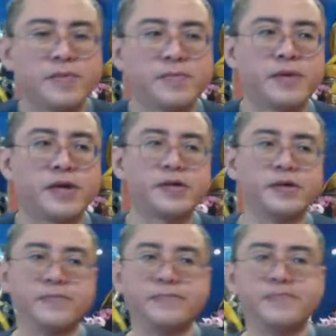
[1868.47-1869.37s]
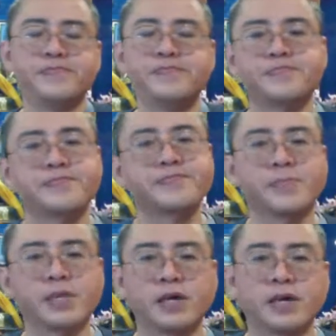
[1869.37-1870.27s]
But
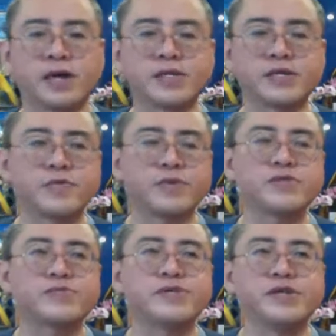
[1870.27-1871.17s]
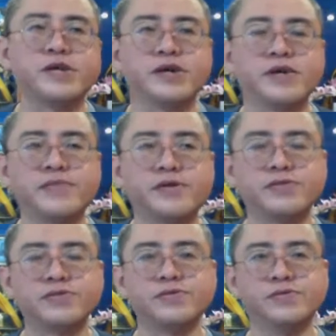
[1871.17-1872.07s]
I think once we are able
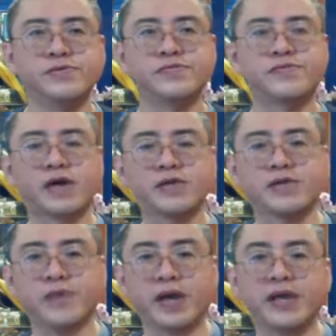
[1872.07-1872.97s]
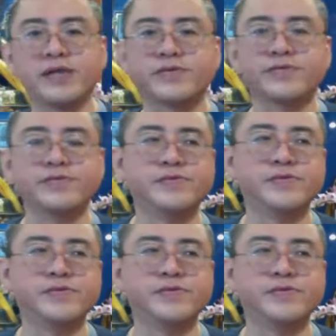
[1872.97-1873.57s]
to find a way to